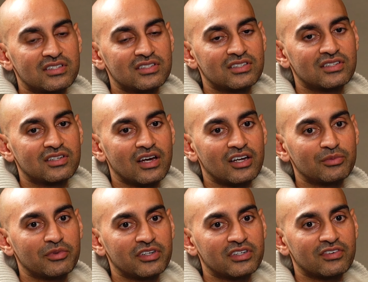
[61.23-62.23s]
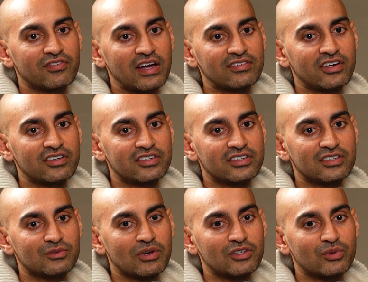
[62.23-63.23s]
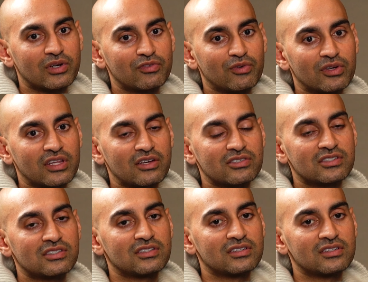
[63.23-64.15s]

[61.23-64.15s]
is 100 million to 500 is what, 24,000?